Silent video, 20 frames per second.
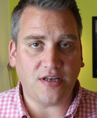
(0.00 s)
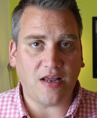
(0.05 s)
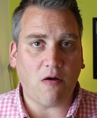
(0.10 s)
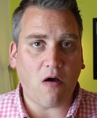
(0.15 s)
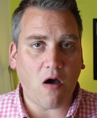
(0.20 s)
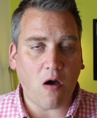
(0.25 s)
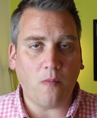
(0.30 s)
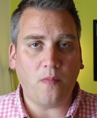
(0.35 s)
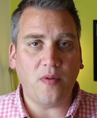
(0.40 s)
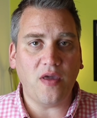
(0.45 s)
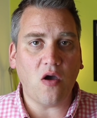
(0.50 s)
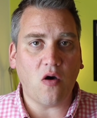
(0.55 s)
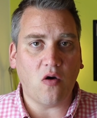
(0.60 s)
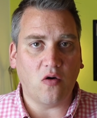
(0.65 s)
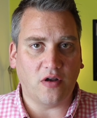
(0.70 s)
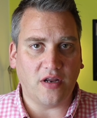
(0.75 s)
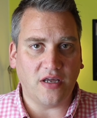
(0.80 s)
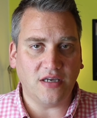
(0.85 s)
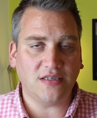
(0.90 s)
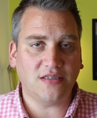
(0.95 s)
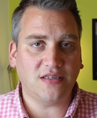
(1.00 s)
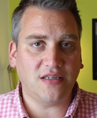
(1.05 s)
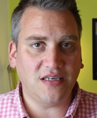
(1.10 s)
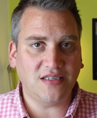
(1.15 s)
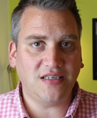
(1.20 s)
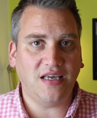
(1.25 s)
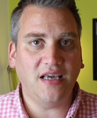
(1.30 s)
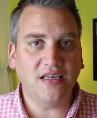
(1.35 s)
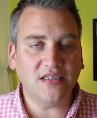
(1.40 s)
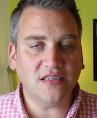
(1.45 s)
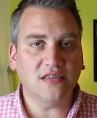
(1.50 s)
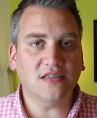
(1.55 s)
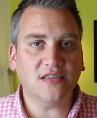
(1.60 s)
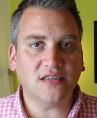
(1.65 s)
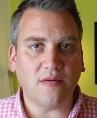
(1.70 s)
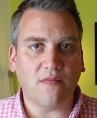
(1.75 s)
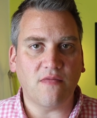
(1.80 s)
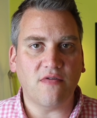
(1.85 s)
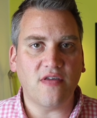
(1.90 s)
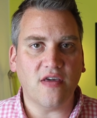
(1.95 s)
Now, I'll be honest, this isn't
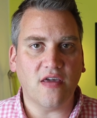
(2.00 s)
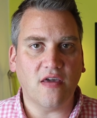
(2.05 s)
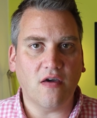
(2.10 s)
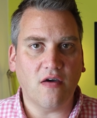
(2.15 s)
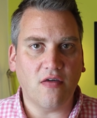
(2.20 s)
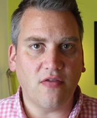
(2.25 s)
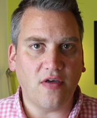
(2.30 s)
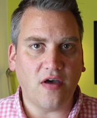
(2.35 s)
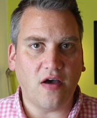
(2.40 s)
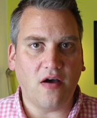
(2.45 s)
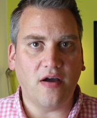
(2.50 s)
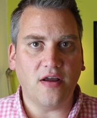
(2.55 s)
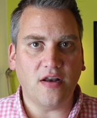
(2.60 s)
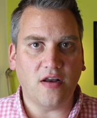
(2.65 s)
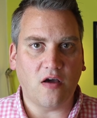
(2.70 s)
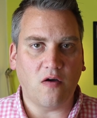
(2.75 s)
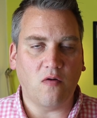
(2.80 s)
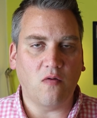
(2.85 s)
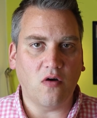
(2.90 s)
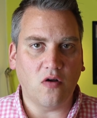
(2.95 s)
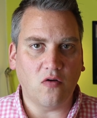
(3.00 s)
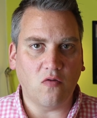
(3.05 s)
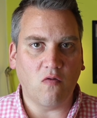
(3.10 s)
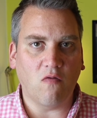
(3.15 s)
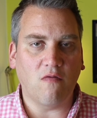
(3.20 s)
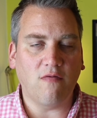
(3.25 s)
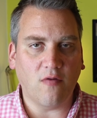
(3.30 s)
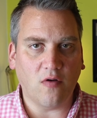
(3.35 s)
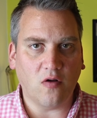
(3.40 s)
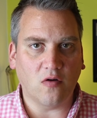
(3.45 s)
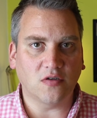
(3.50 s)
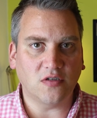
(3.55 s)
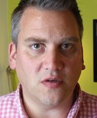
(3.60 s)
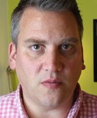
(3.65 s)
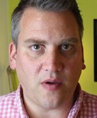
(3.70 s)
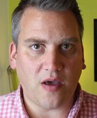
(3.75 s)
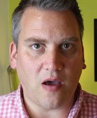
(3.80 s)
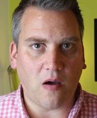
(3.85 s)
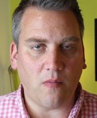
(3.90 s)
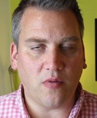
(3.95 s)
something that I know an awful lot
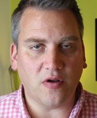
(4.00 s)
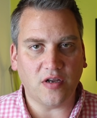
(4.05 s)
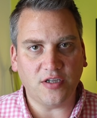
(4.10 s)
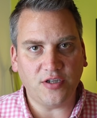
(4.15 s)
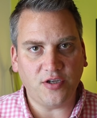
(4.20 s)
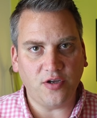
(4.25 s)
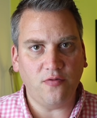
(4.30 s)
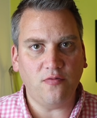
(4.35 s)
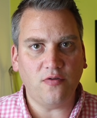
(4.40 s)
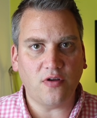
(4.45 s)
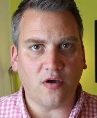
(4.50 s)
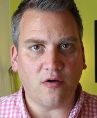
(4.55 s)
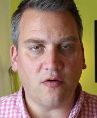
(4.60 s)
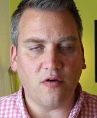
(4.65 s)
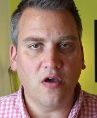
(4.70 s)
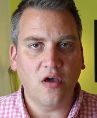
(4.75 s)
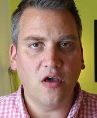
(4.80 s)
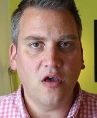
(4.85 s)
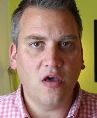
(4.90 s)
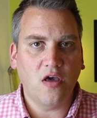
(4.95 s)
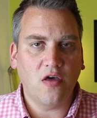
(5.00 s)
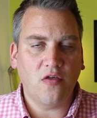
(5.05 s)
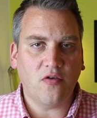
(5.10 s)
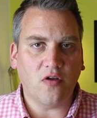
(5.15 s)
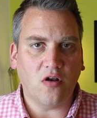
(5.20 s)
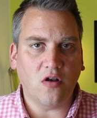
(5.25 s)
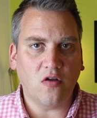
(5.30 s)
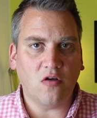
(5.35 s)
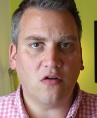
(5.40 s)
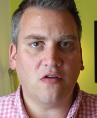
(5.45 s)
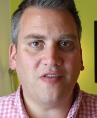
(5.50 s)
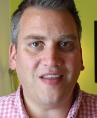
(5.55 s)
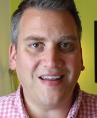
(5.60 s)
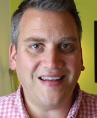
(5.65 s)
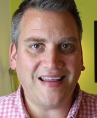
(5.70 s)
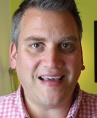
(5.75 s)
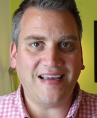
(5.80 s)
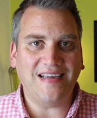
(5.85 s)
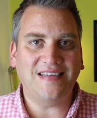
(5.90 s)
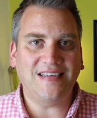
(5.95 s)
about, but I do know that a lot of the
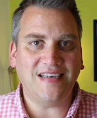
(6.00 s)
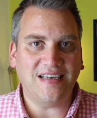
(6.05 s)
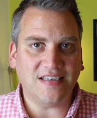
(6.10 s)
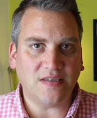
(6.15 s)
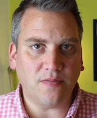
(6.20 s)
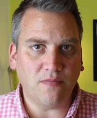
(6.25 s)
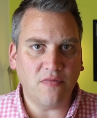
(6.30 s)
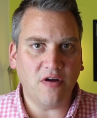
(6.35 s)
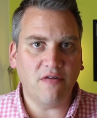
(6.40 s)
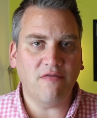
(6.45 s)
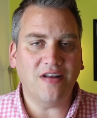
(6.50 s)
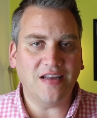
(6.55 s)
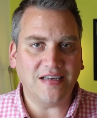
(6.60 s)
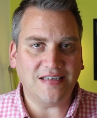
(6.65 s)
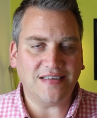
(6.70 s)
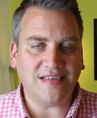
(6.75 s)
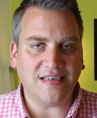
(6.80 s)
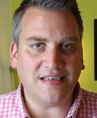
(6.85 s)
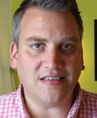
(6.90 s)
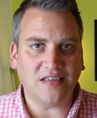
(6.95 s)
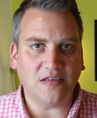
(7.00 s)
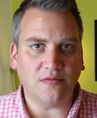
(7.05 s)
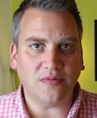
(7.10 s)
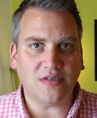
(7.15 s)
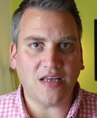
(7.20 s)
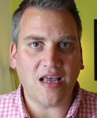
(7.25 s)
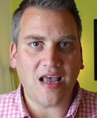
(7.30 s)
latest mirrorless systems